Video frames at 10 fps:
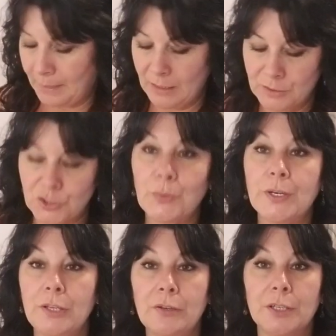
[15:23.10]
So, what are
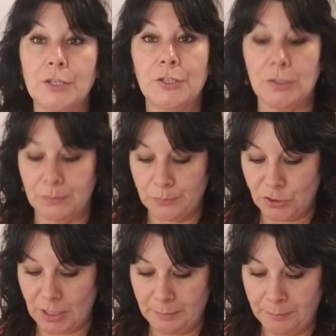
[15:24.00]
you going to do,
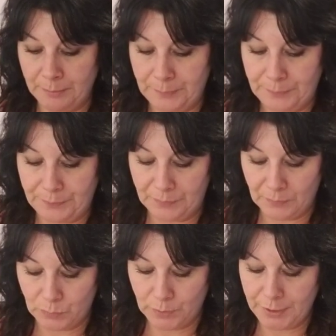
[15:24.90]
Jem?
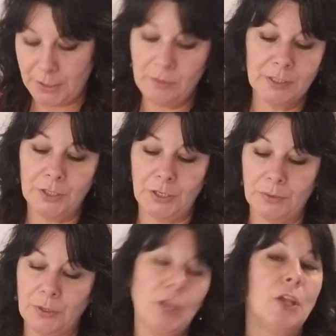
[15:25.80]
What are you going to
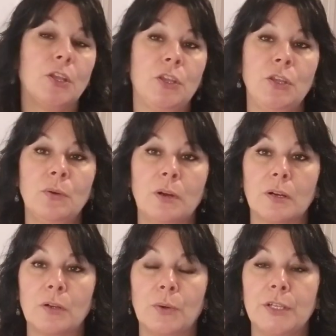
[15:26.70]
do? You
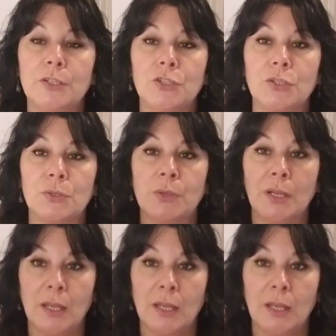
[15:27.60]
are going to